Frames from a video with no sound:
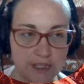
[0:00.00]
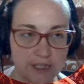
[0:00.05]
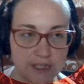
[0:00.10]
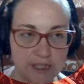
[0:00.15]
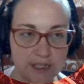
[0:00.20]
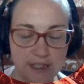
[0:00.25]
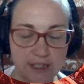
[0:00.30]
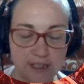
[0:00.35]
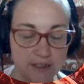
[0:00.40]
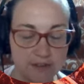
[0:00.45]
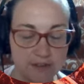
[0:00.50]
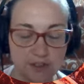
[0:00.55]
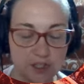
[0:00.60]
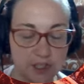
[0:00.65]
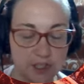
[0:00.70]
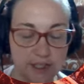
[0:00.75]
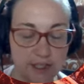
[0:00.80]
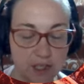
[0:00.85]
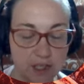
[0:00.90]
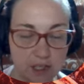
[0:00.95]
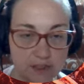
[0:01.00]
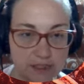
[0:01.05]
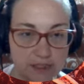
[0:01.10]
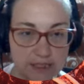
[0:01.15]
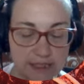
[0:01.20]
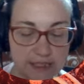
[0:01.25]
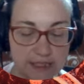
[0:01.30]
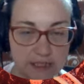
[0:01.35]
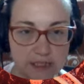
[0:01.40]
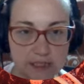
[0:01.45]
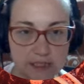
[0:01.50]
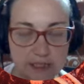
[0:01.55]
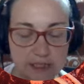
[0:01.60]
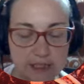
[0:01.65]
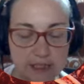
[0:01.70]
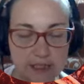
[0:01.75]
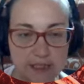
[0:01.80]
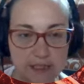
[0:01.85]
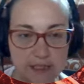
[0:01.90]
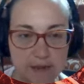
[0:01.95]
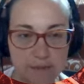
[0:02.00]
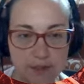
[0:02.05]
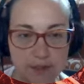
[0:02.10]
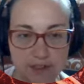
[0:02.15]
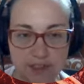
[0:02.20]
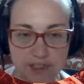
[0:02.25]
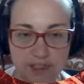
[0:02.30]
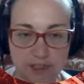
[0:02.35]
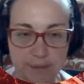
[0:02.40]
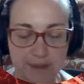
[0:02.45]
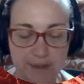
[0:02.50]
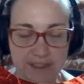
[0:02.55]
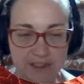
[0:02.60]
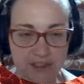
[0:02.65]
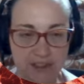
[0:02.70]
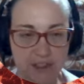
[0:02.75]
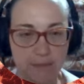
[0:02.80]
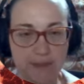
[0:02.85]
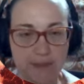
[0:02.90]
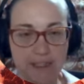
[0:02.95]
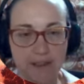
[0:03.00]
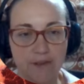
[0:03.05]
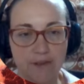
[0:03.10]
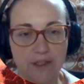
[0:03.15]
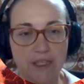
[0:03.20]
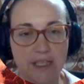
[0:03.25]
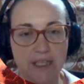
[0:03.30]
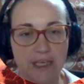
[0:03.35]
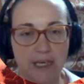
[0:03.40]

Uh, sorry, hard to eat. Um, there's the Spanish coming out.